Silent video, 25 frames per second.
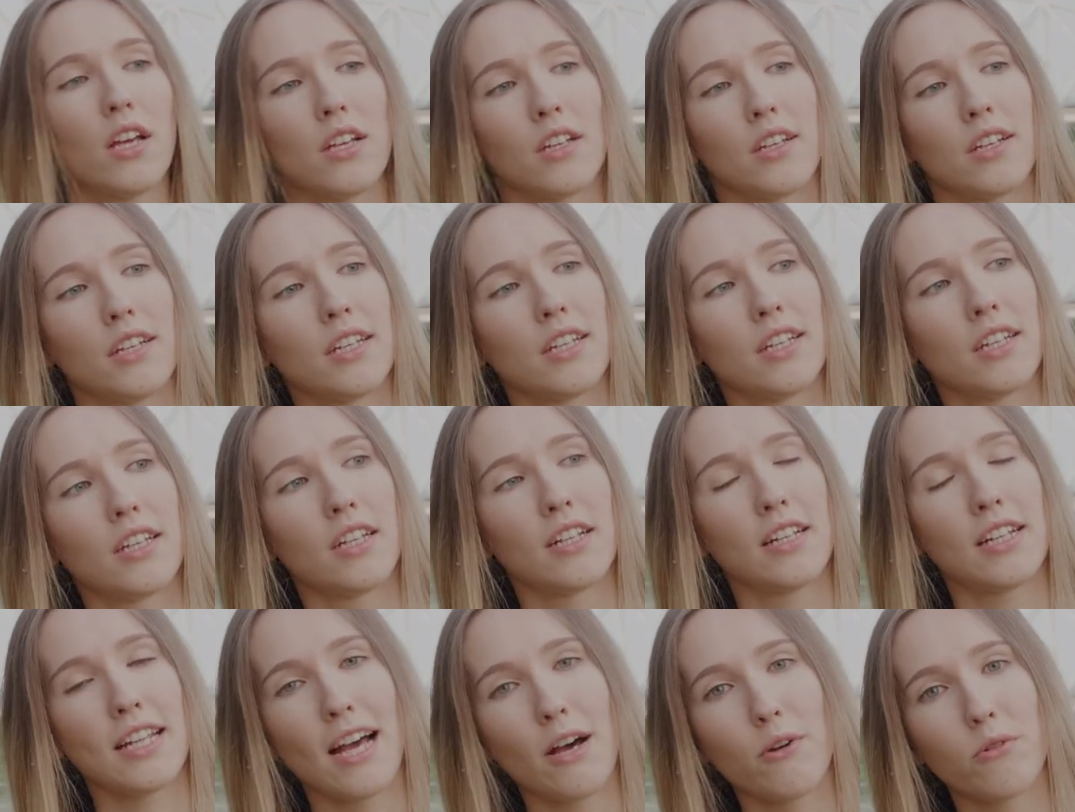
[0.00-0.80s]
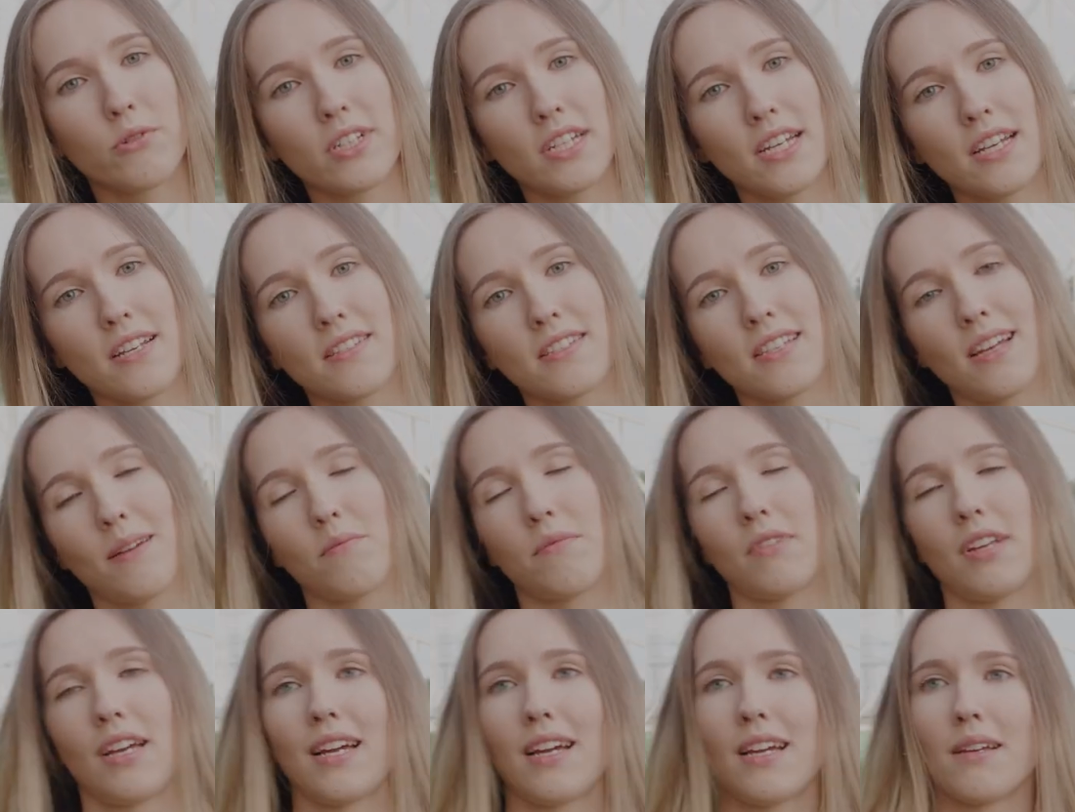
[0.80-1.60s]
louder,
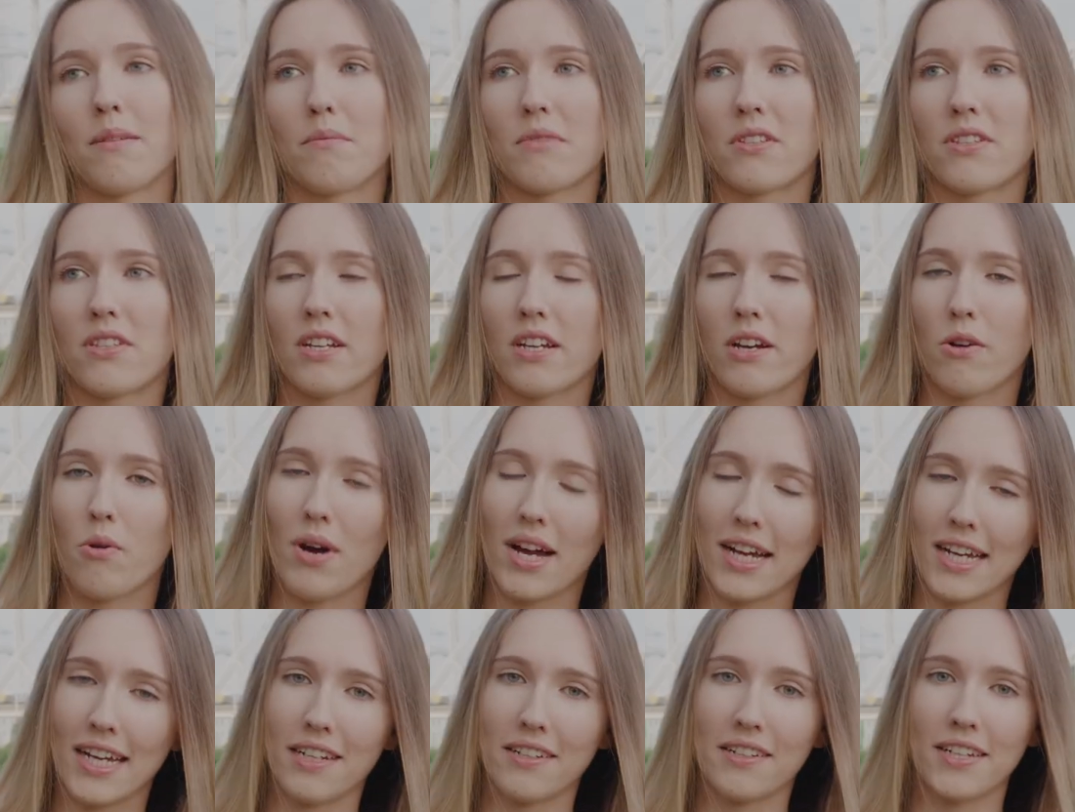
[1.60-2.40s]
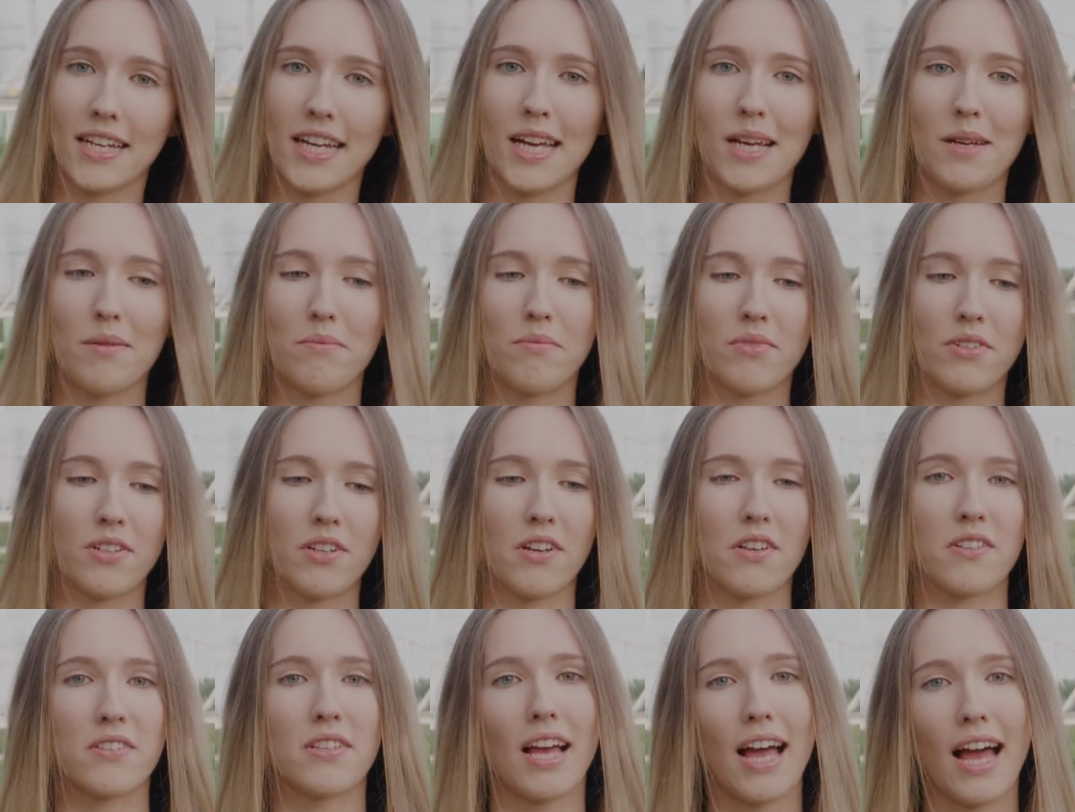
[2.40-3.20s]
sometimes quieter,
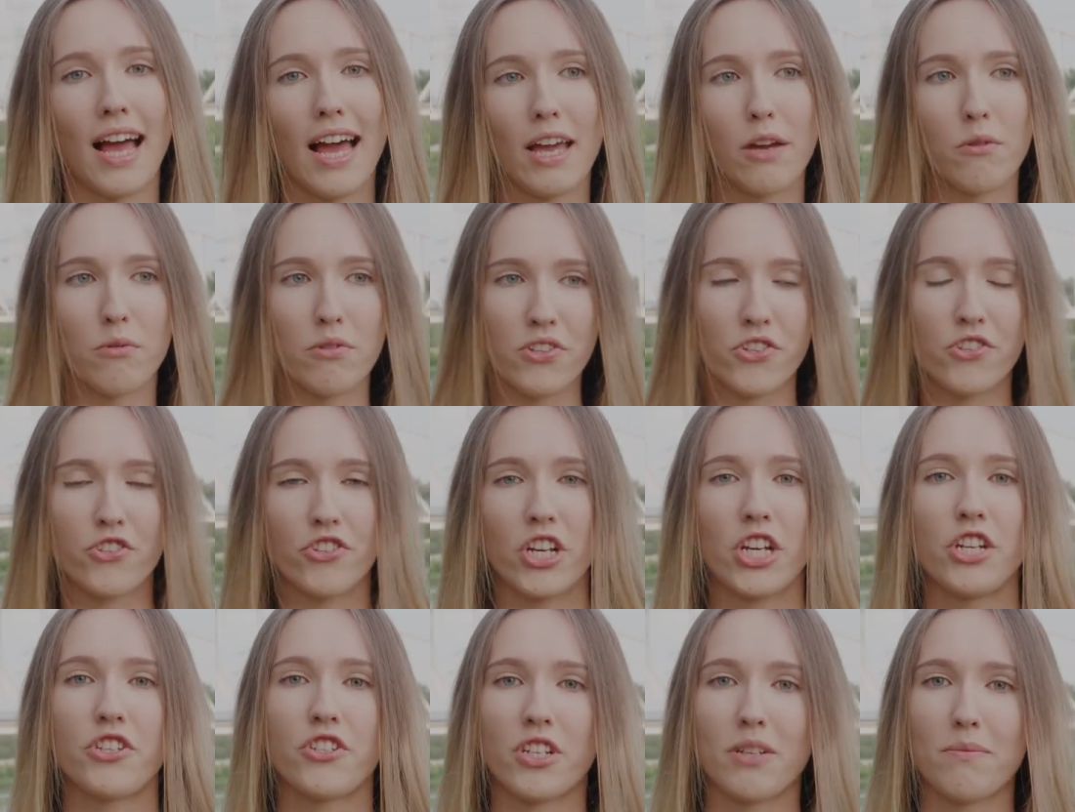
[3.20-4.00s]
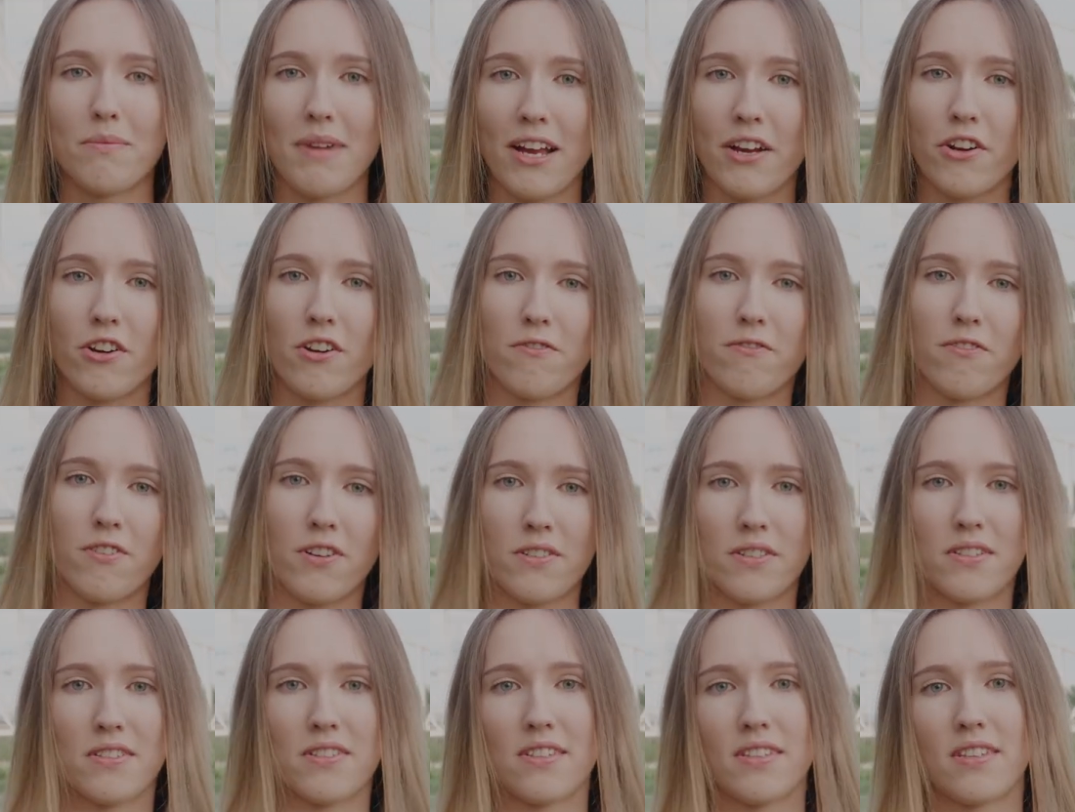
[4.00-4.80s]
because I was changing
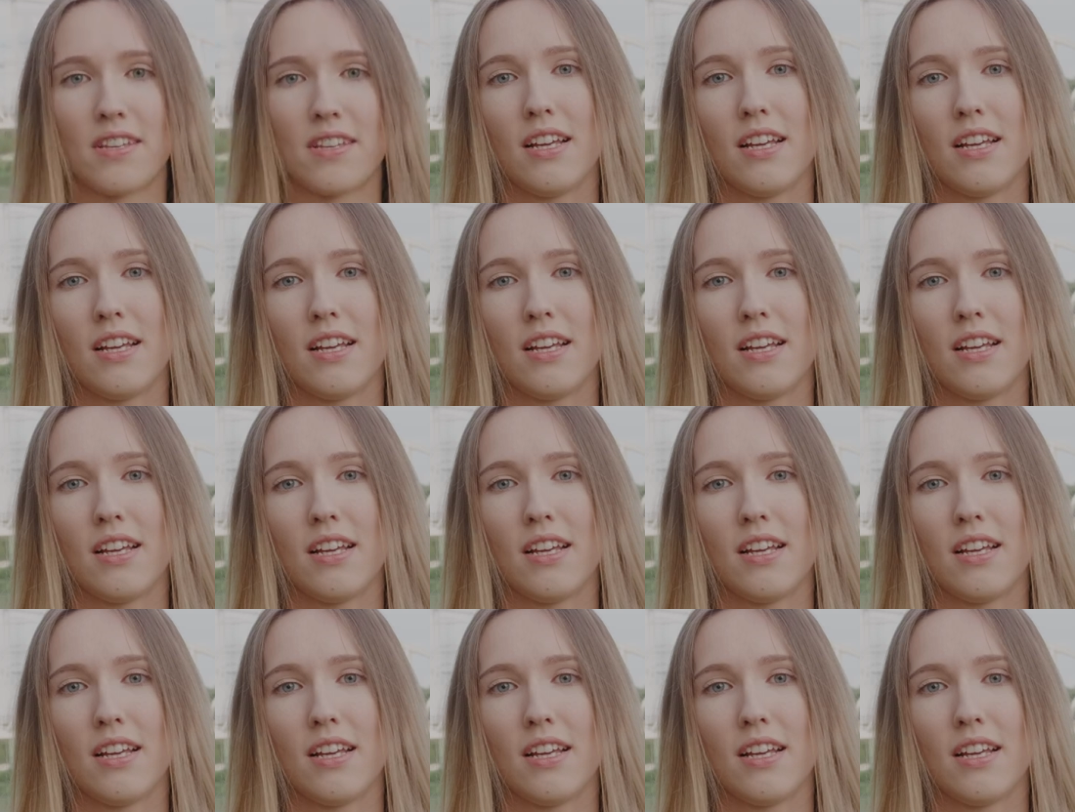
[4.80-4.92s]
microphones